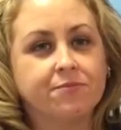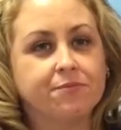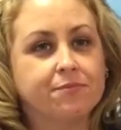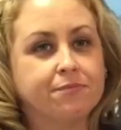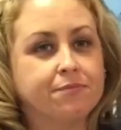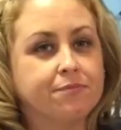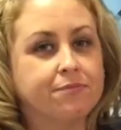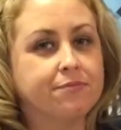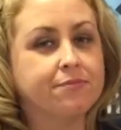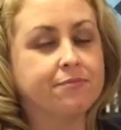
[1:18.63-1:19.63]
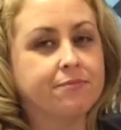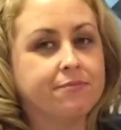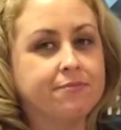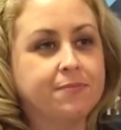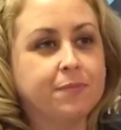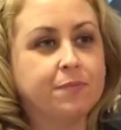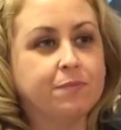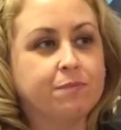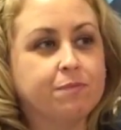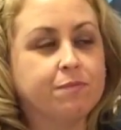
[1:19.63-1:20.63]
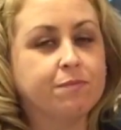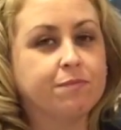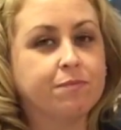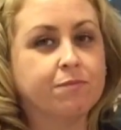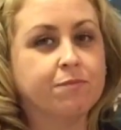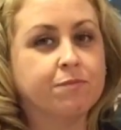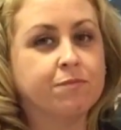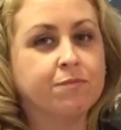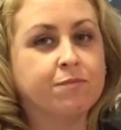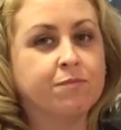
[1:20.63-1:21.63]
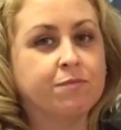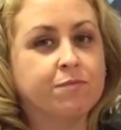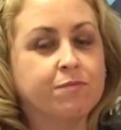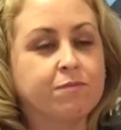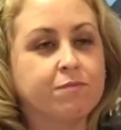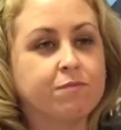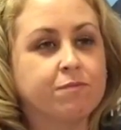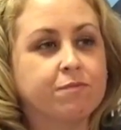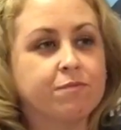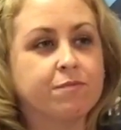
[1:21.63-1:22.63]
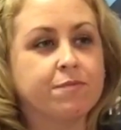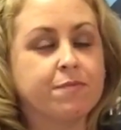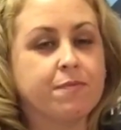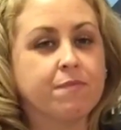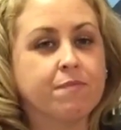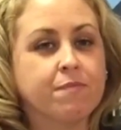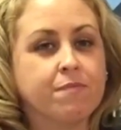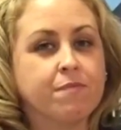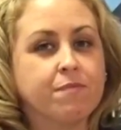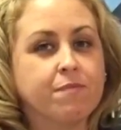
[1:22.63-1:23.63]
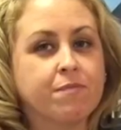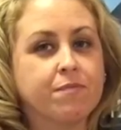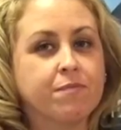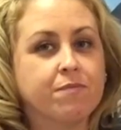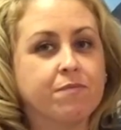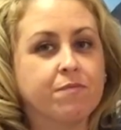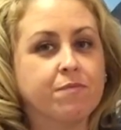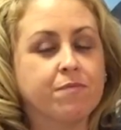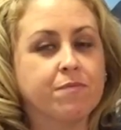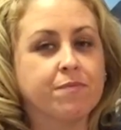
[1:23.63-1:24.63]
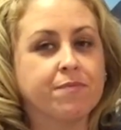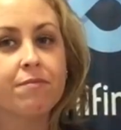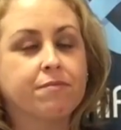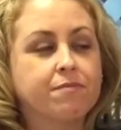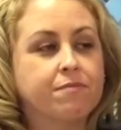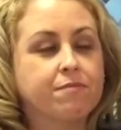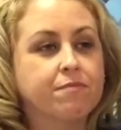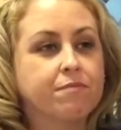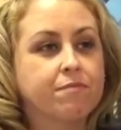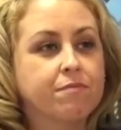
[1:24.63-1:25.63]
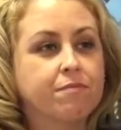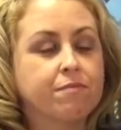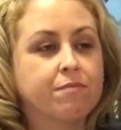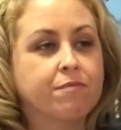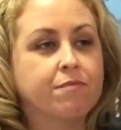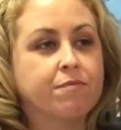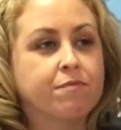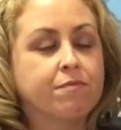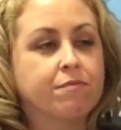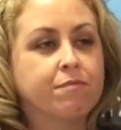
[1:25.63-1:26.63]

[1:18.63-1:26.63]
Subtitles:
(not speaking)